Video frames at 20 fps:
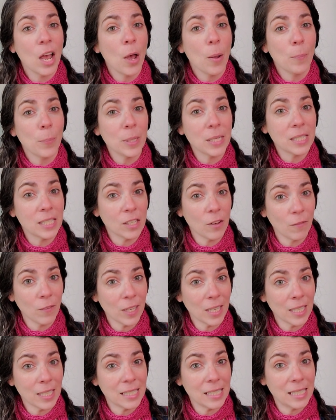
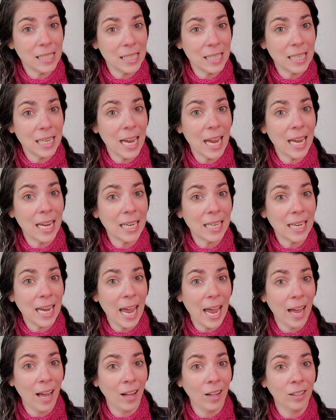Pacificus DK
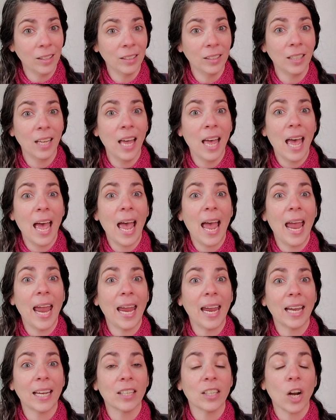KAL
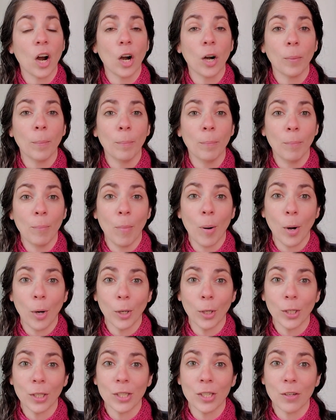and are
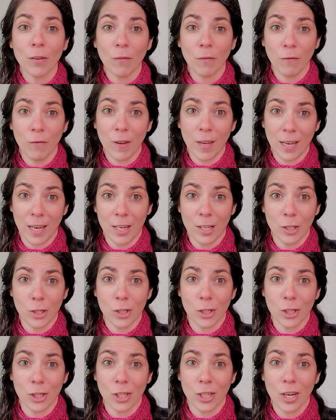marked
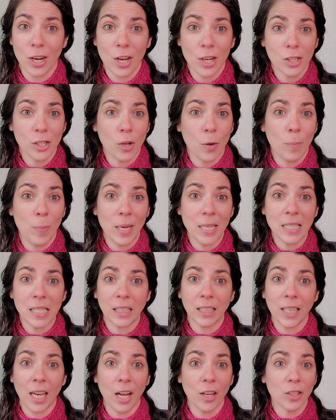finished. So
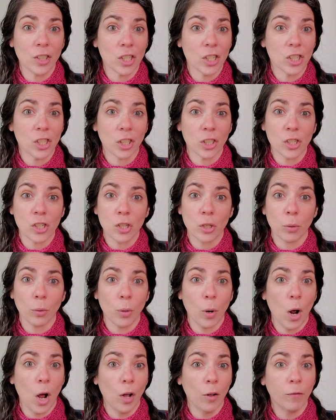basically, I'll just search
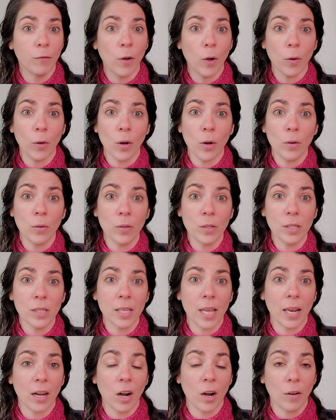through all photos
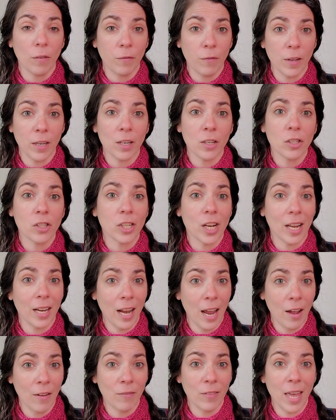that are finished and
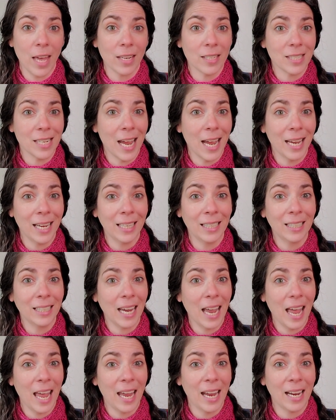have that tag
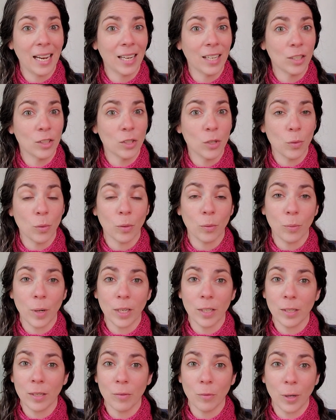and do a
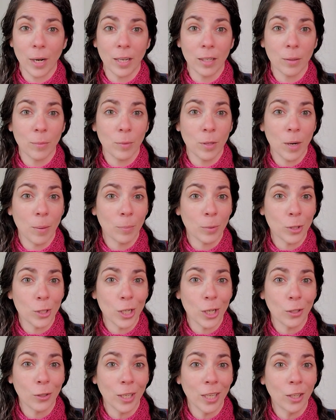random number
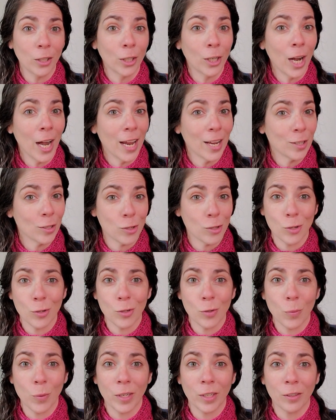generator and choose
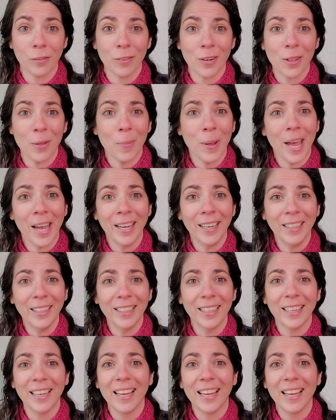a winner for the bag.